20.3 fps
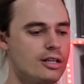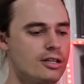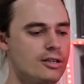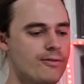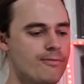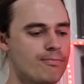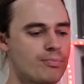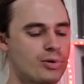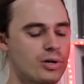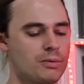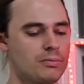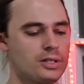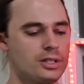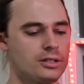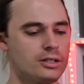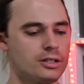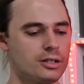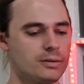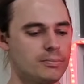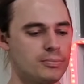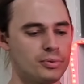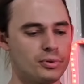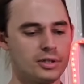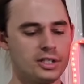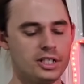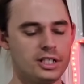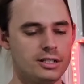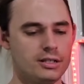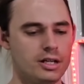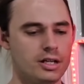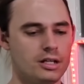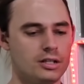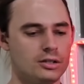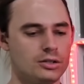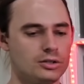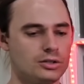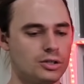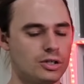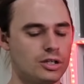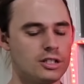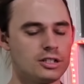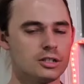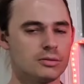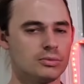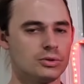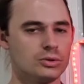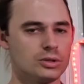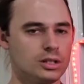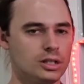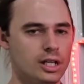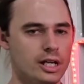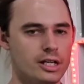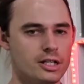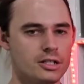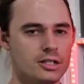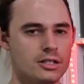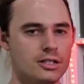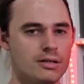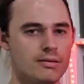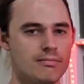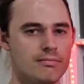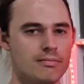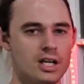You've probably got a pretty sizable collection.